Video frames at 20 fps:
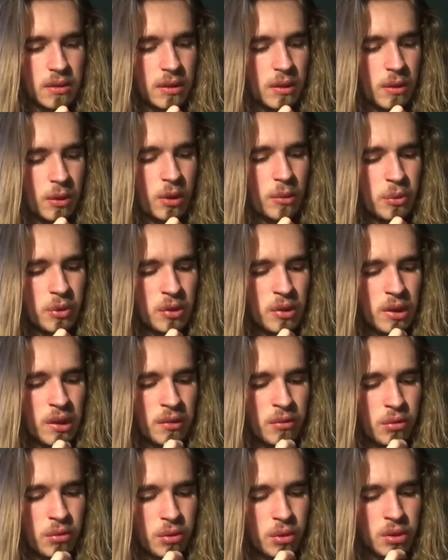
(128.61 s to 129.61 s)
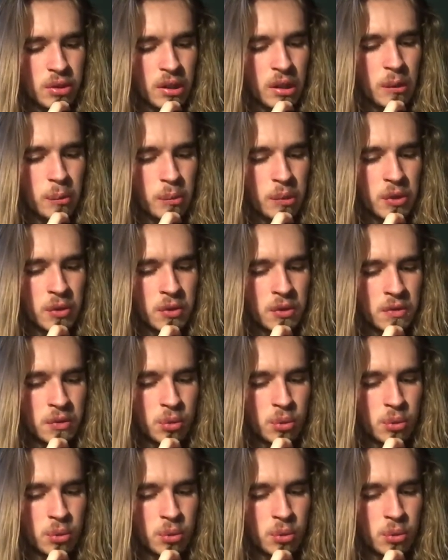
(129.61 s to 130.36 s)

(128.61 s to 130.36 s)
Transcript: I hope your delivery is a bit of